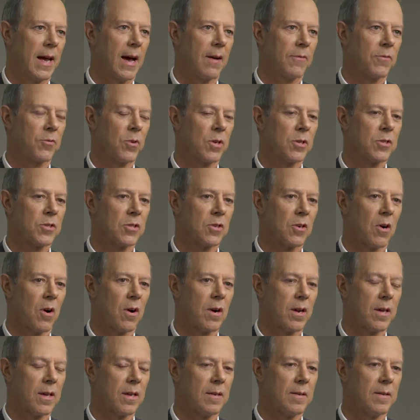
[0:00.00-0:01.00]
after it
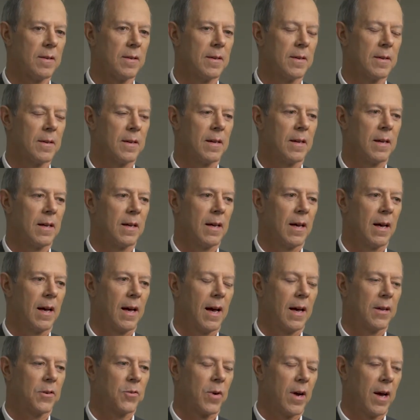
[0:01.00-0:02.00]
started,
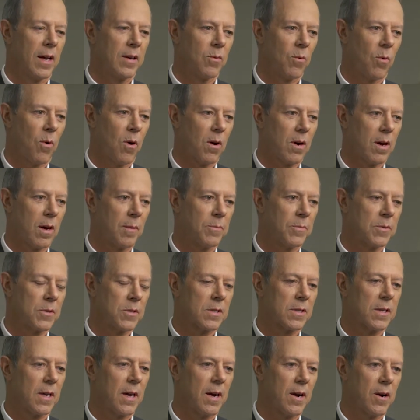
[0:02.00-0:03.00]
I tried to walk up the
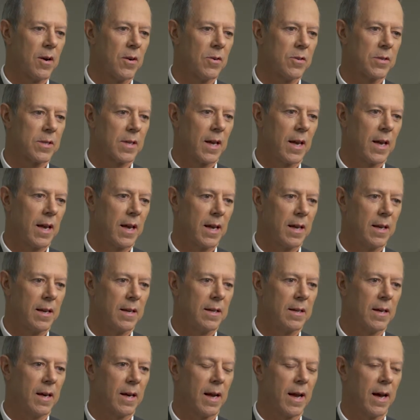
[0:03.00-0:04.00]
stairs,
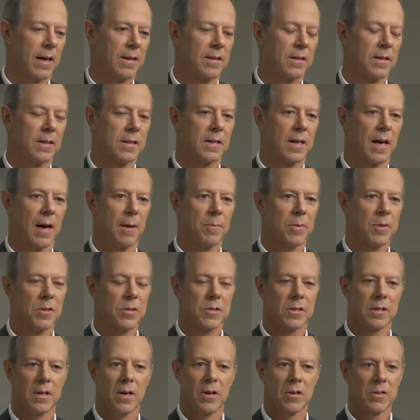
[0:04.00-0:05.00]
and I got to the top of the
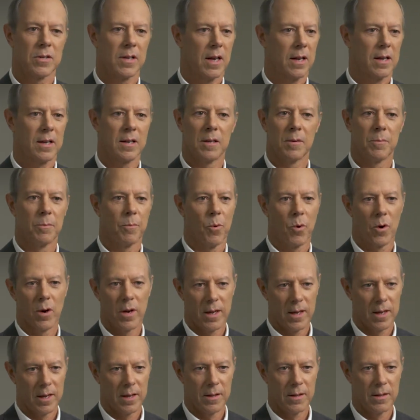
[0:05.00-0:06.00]
stairs and I couldn't
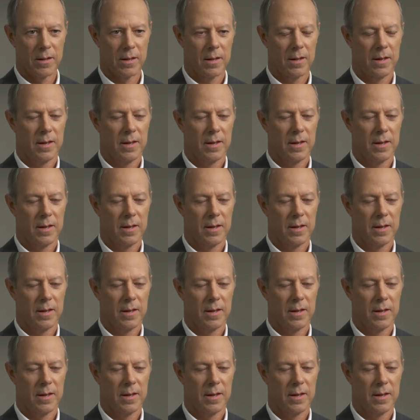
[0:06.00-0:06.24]
breathe.